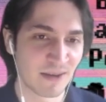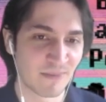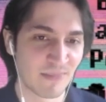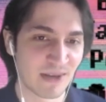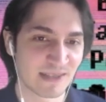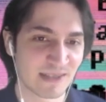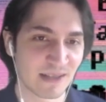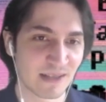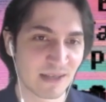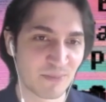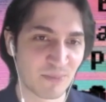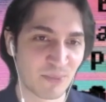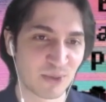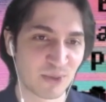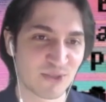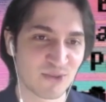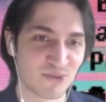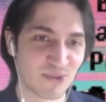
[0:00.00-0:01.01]
basically
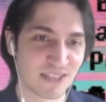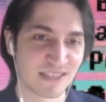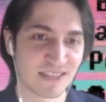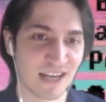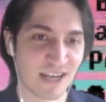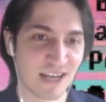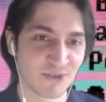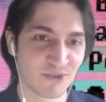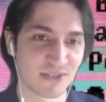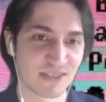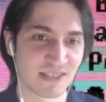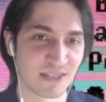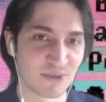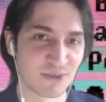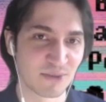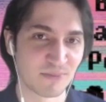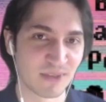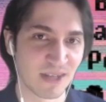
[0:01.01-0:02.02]
puts transactions
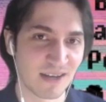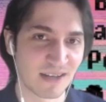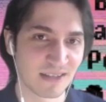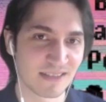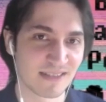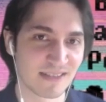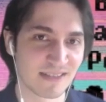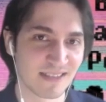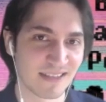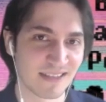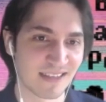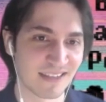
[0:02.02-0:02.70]
into blocks